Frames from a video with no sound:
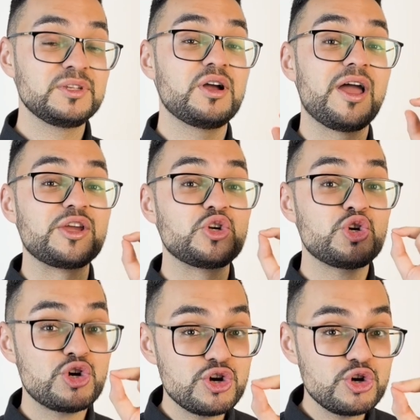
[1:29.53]
I
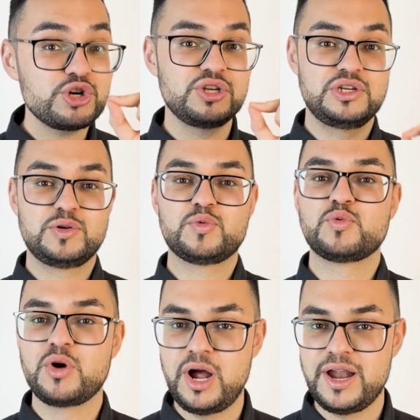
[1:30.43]
could
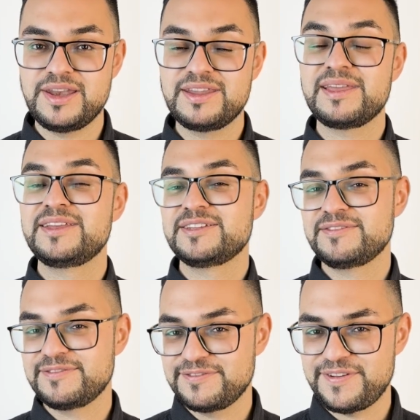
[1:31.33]
run
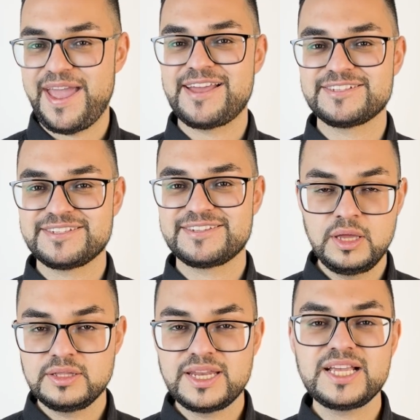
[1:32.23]
fast.
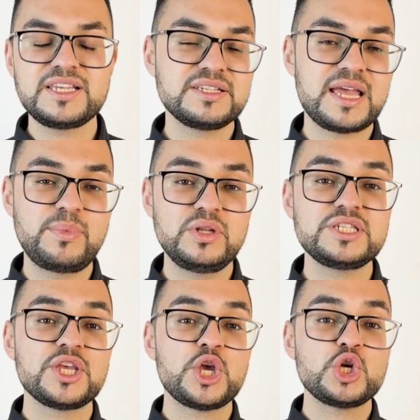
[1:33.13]
The next example
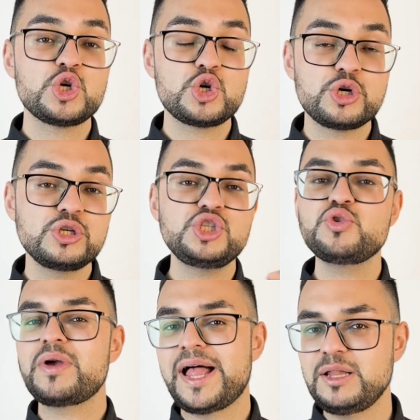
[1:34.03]
is, could
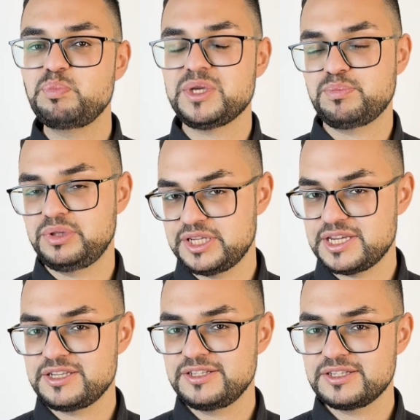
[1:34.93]
you help me
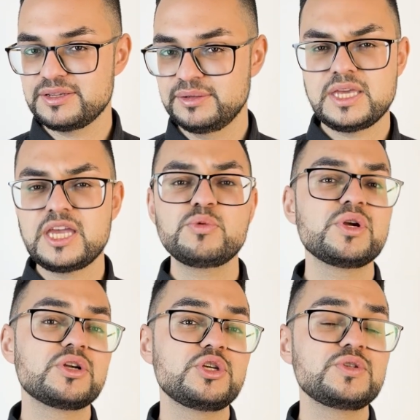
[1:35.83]
please? Here we
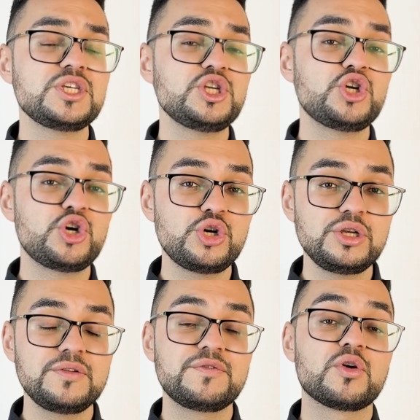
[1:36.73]
are using
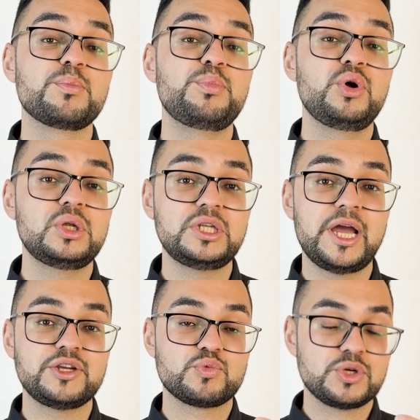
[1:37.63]
could for a
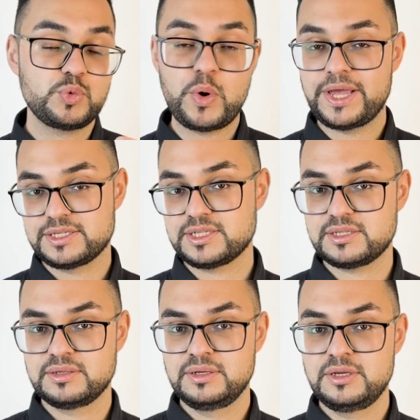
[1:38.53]
polite
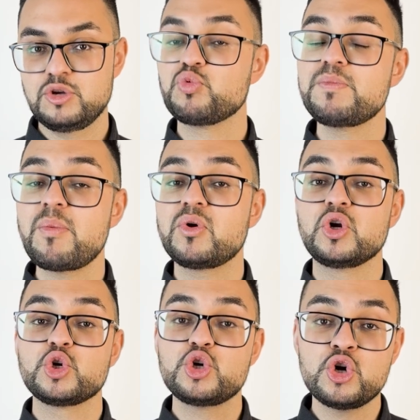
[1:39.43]
request.
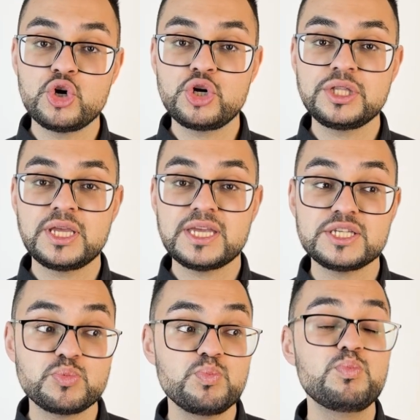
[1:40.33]
Remember, could
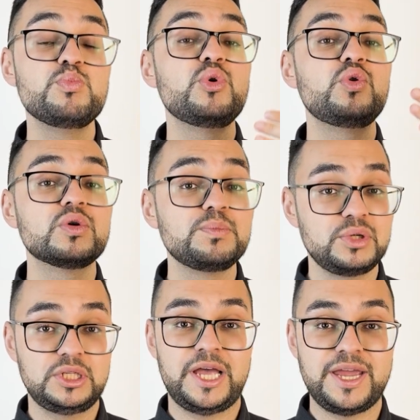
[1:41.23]
is more
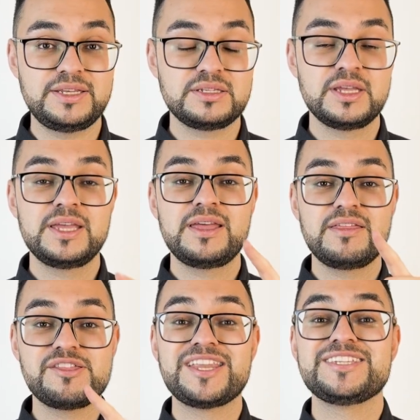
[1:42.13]
polite
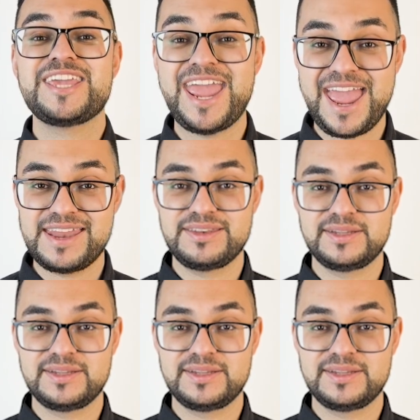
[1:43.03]
than can.